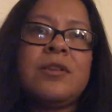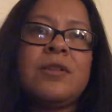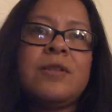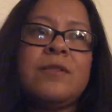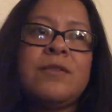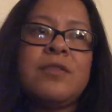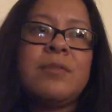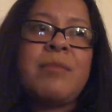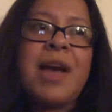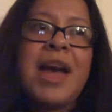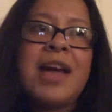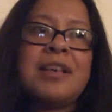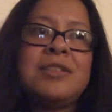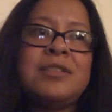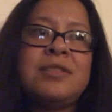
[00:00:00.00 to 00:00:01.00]
over the
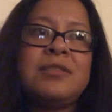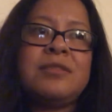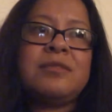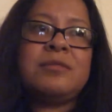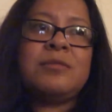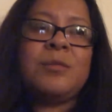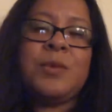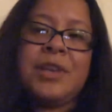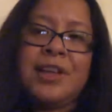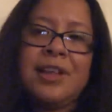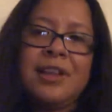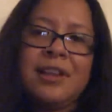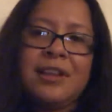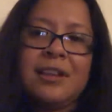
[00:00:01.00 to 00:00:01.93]
past week